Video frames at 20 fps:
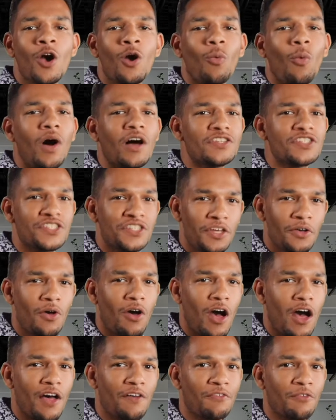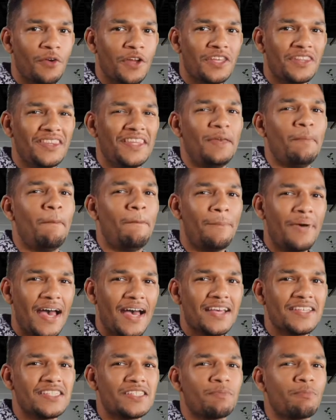while still offering the
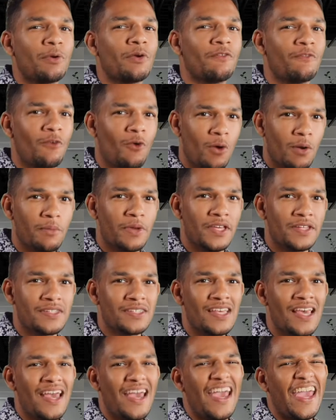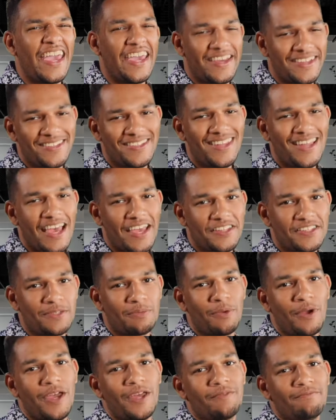best performance and light
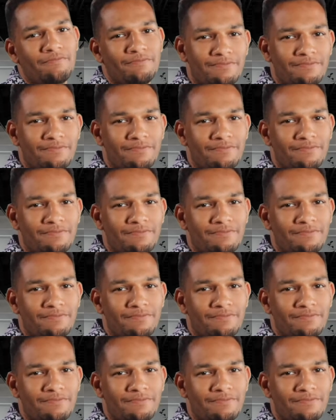spread.